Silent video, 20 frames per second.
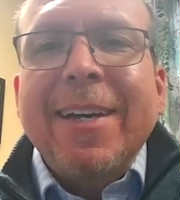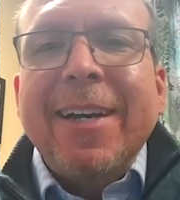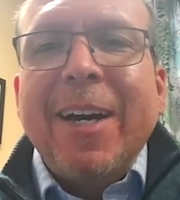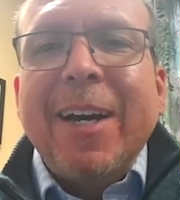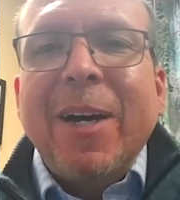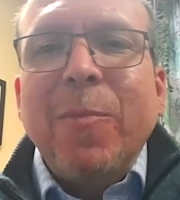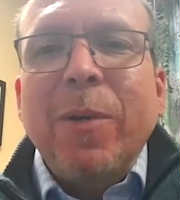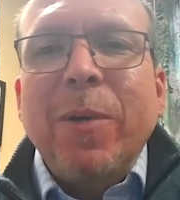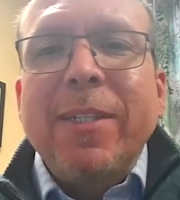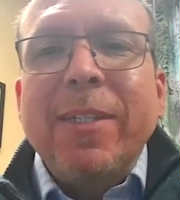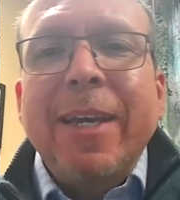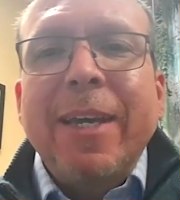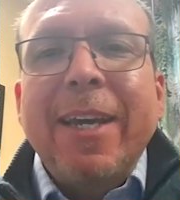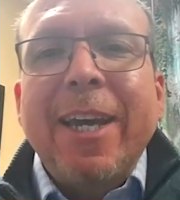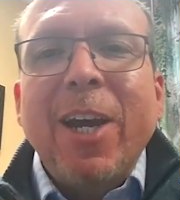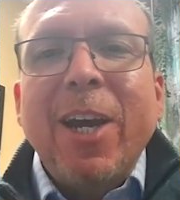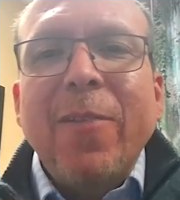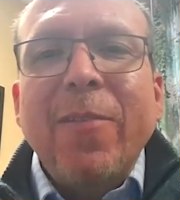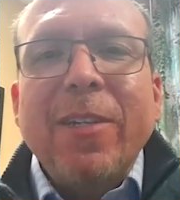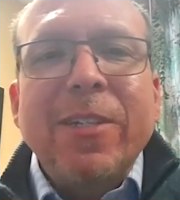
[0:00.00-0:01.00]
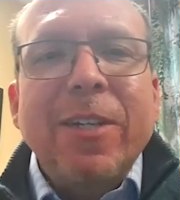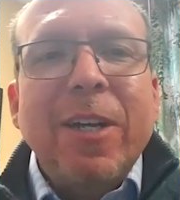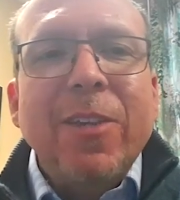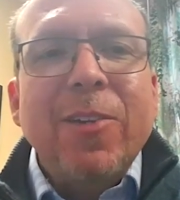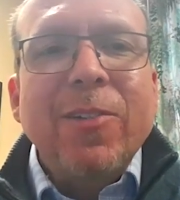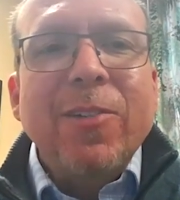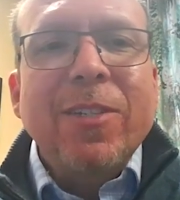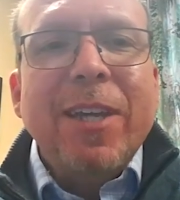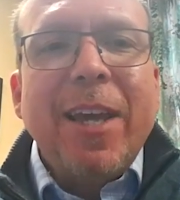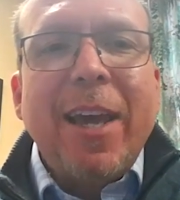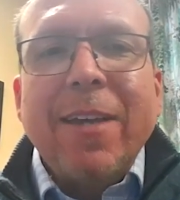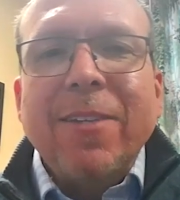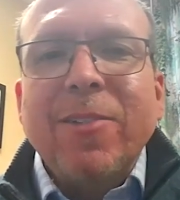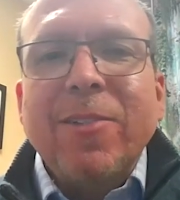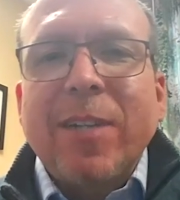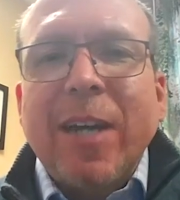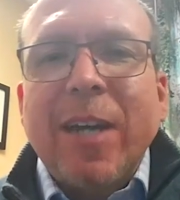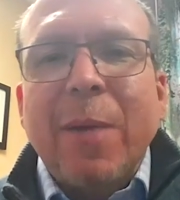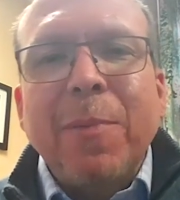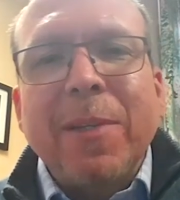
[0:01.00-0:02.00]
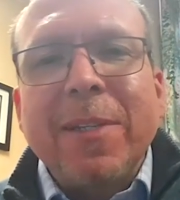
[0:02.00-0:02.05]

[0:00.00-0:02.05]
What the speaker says: We take care of each other as